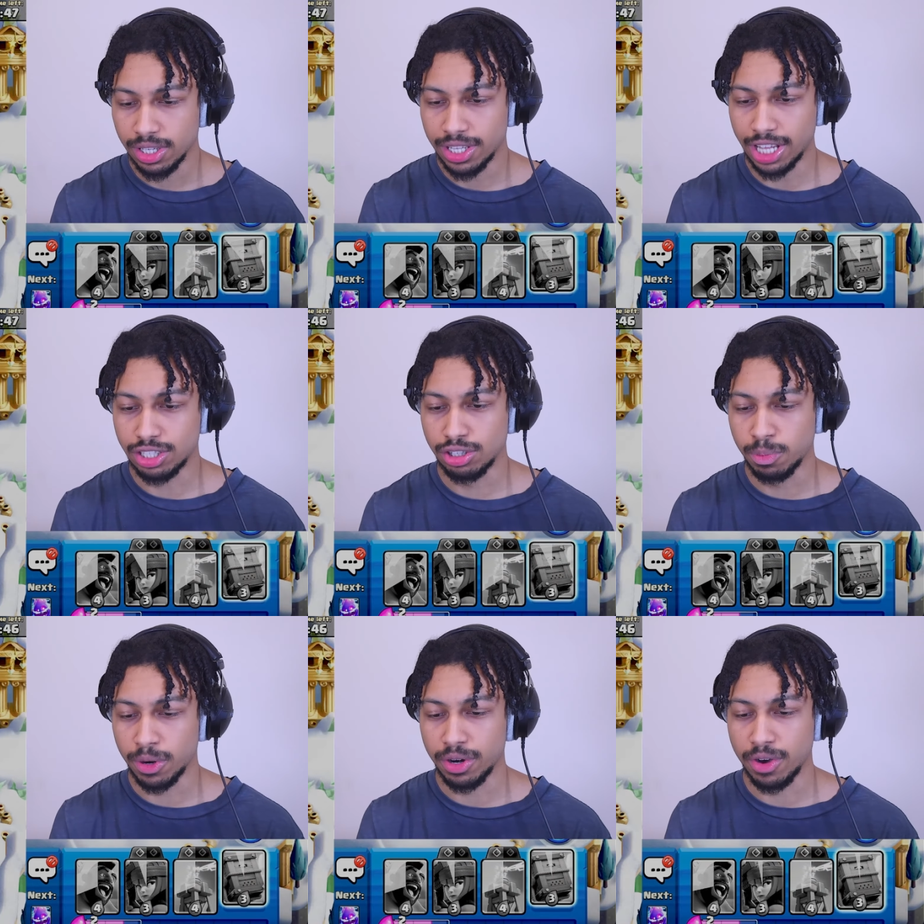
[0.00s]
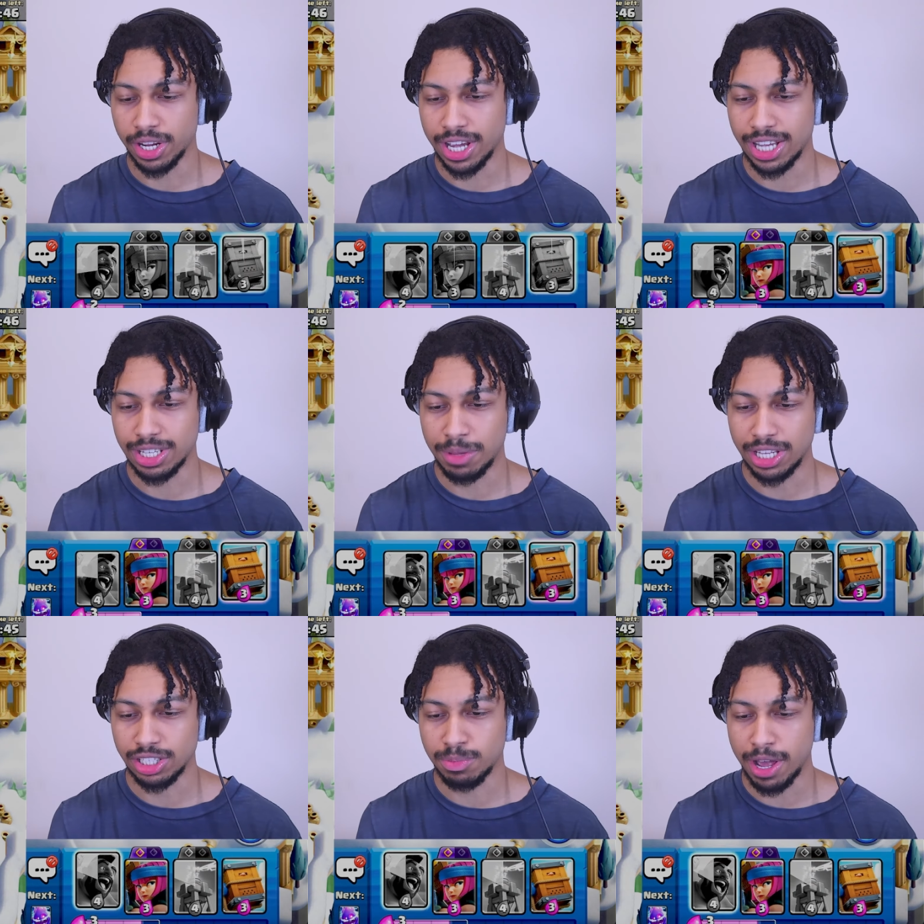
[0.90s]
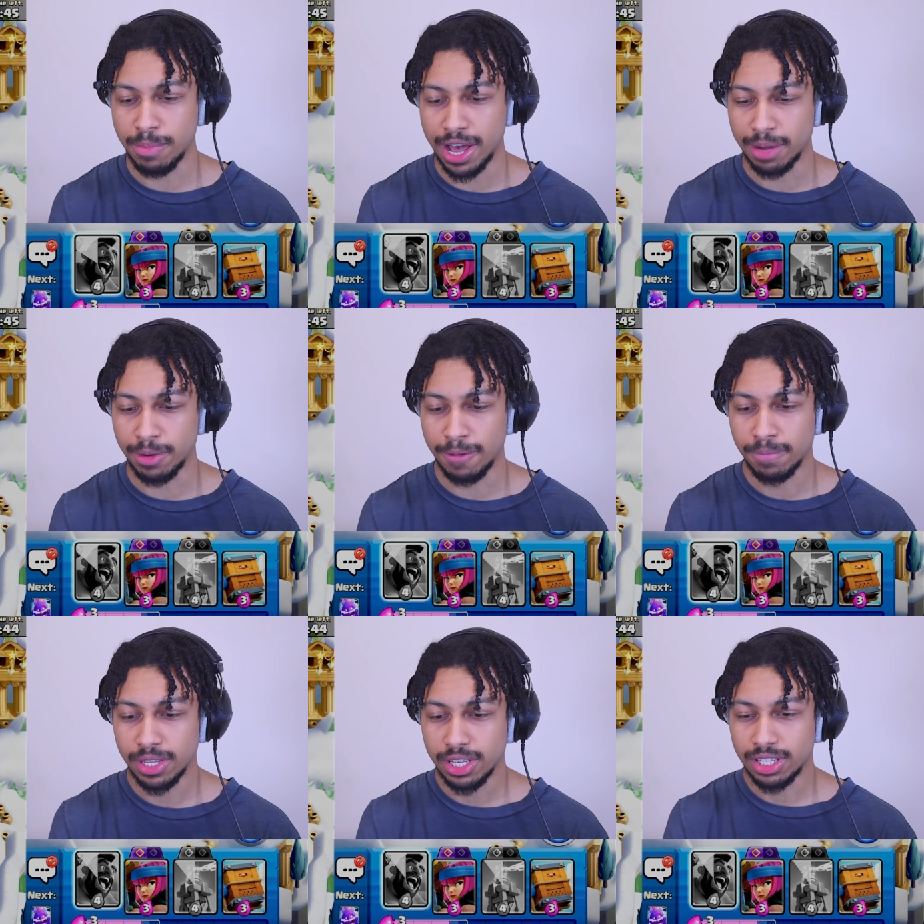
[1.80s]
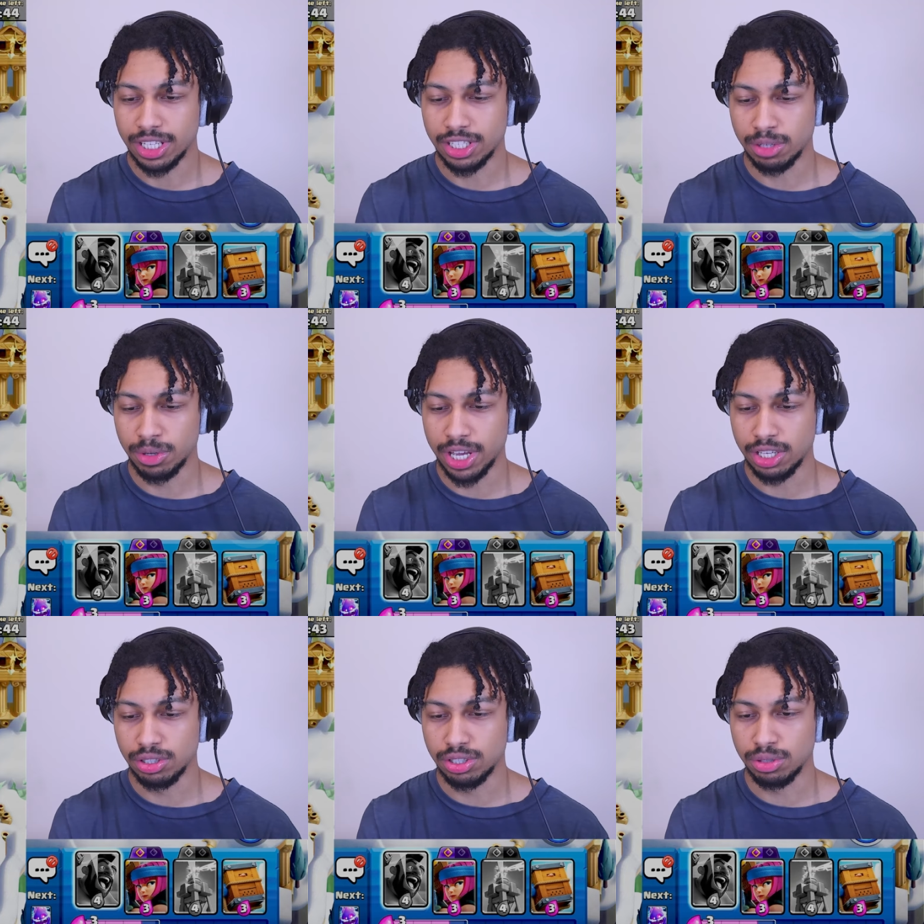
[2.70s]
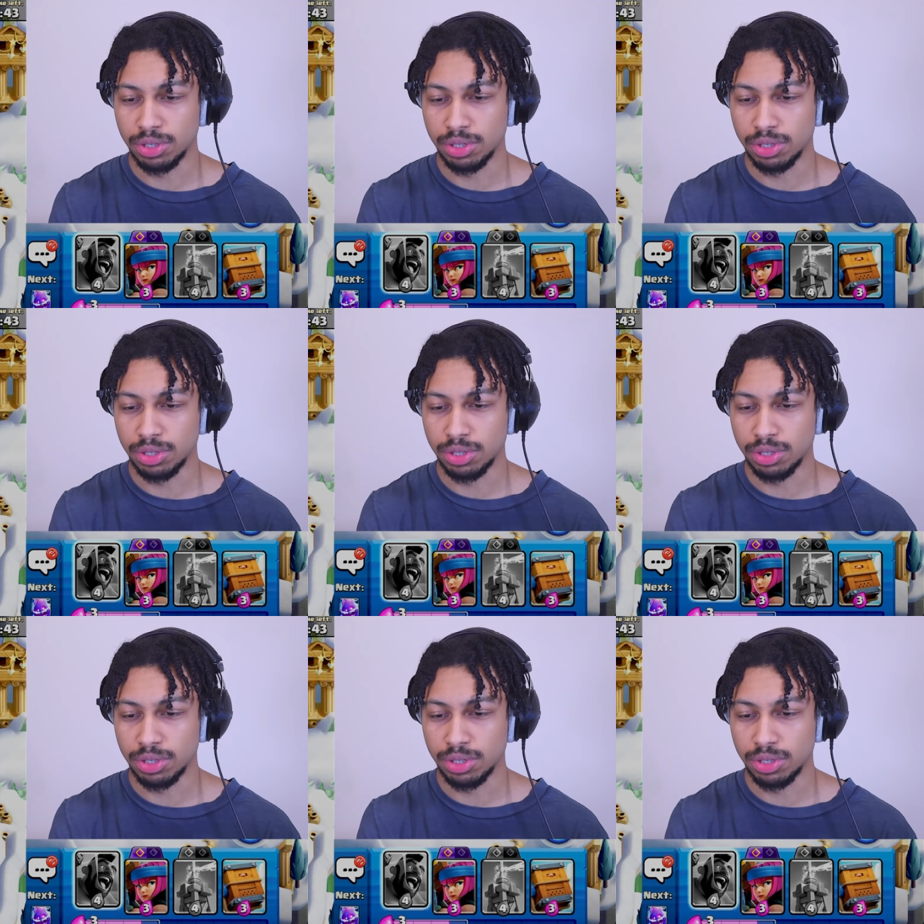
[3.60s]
That's super annoying, guys. I mean, that's just my bad, but that's something we'll get used to.